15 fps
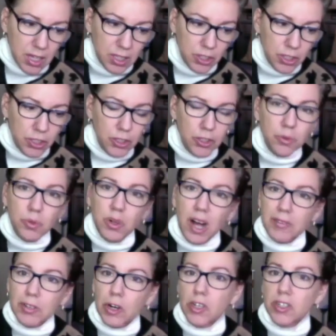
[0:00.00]
you will
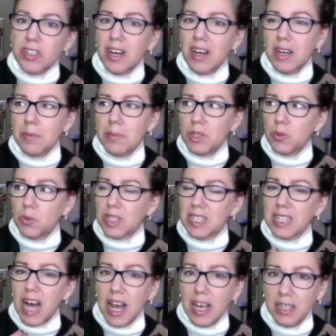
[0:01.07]
have a hard time with
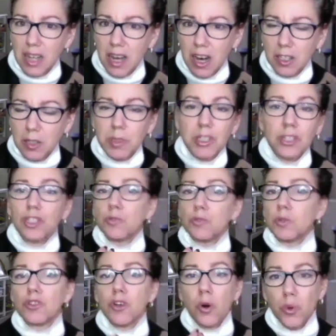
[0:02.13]
dialogue because you were
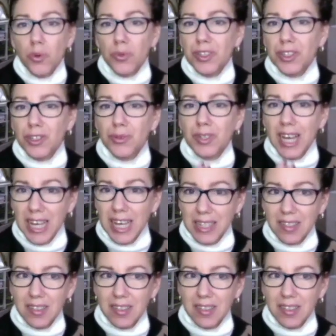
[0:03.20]
told that you can't,